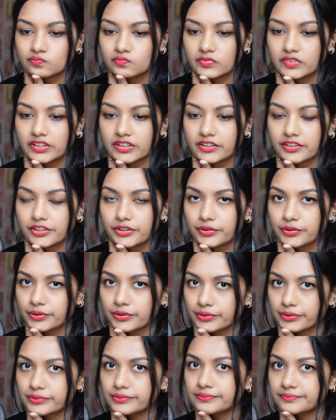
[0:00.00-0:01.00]
There you
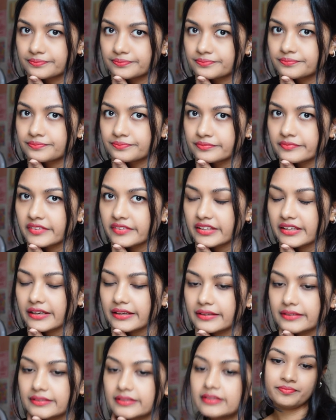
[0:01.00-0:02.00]
go.
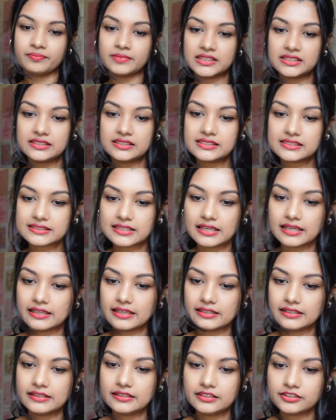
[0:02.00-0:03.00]
Yeah, but this guy,
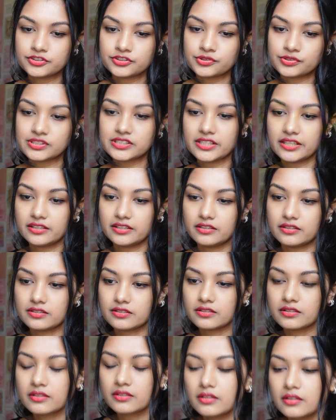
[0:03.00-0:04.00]
he needs to stay
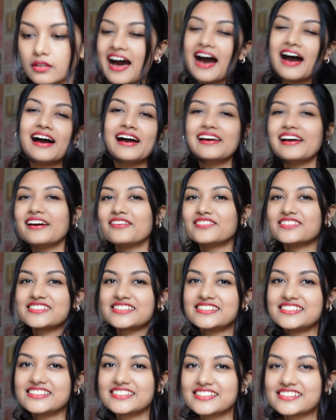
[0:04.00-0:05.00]
here. I have this
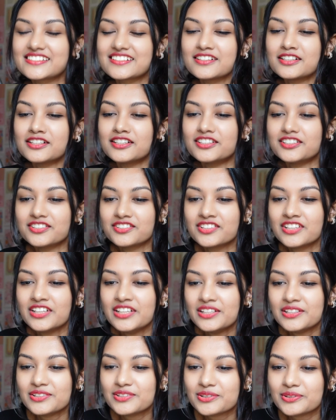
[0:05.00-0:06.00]
intense urge
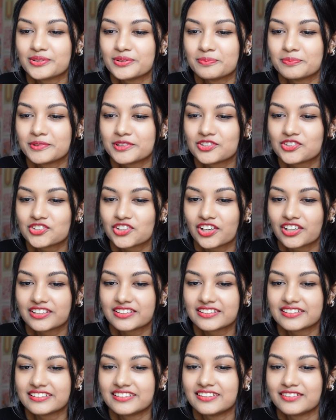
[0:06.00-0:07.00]
to put
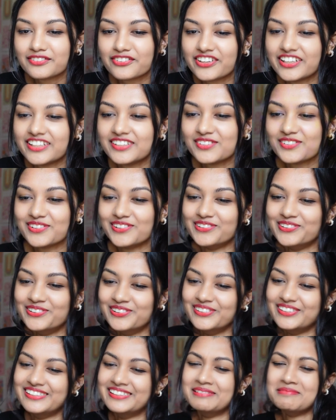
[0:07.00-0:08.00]
Jonathan in the friend
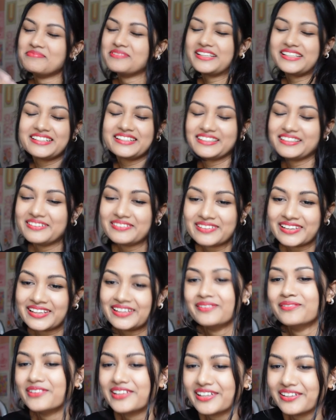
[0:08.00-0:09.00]
zone. But okay,
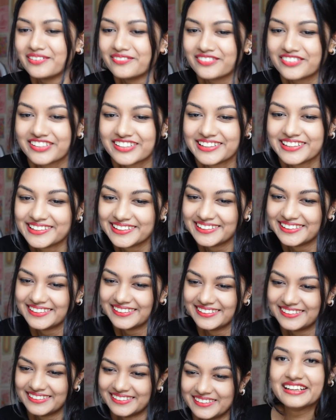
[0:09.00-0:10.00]
whatever.
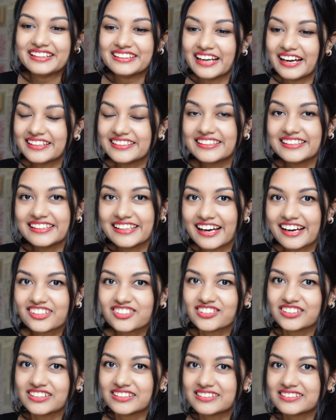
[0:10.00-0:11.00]
I think
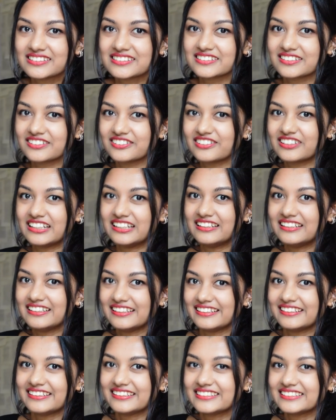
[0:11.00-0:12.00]
actually this is a good
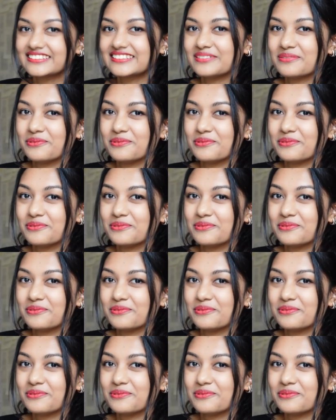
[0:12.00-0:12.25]
list.